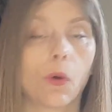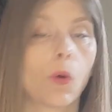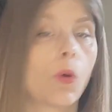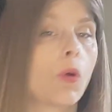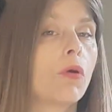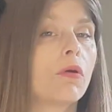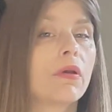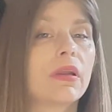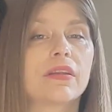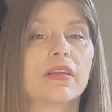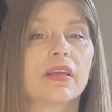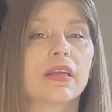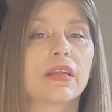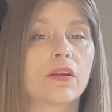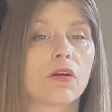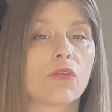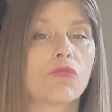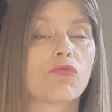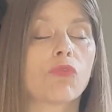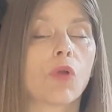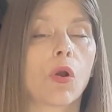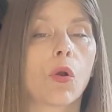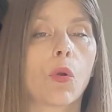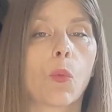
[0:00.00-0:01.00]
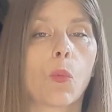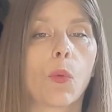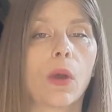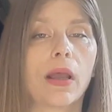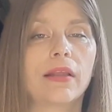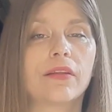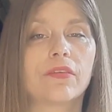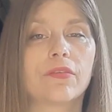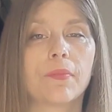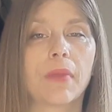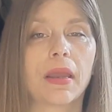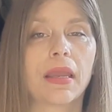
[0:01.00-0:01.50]
or indeed a wrong way
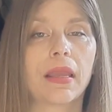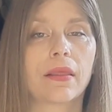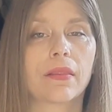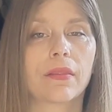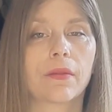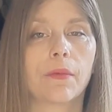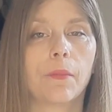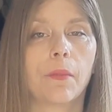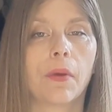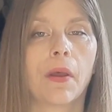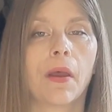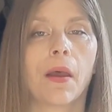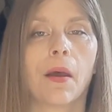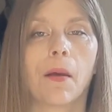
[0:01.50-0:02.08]
to make them.